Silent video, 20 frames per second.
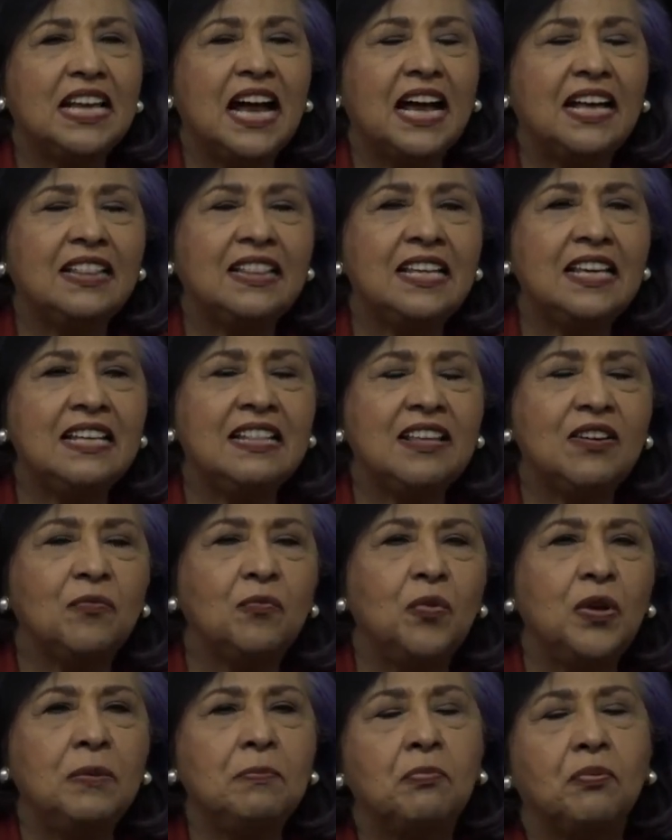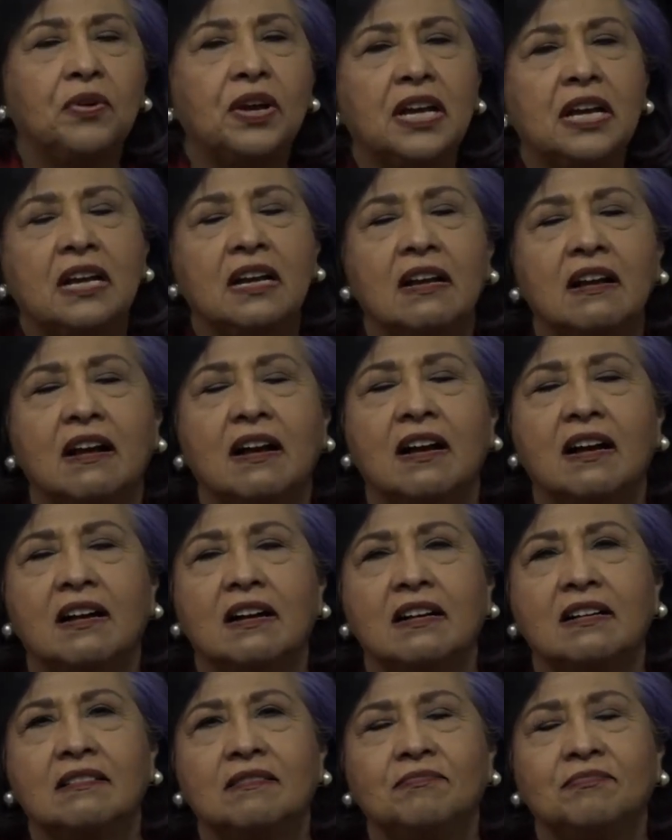I think that we bring
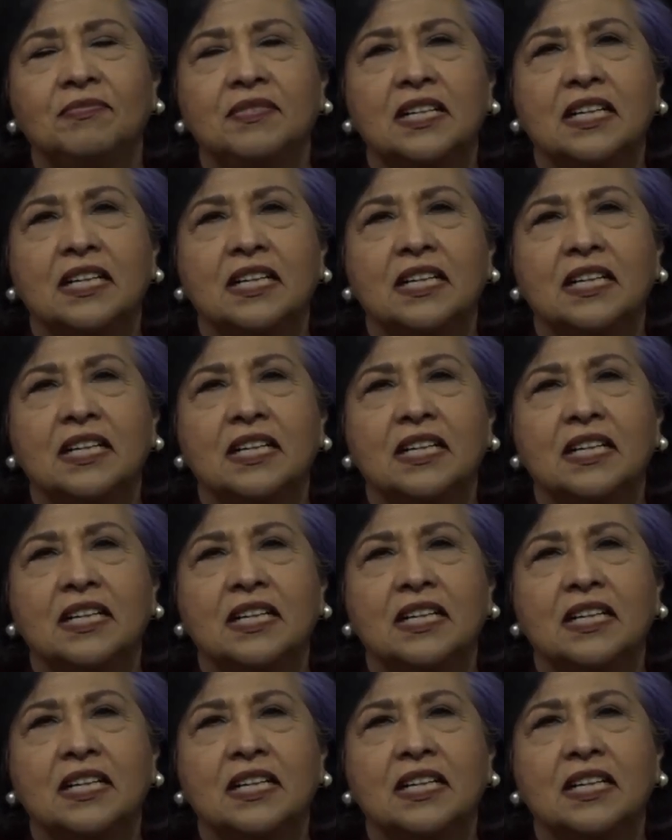uh, um,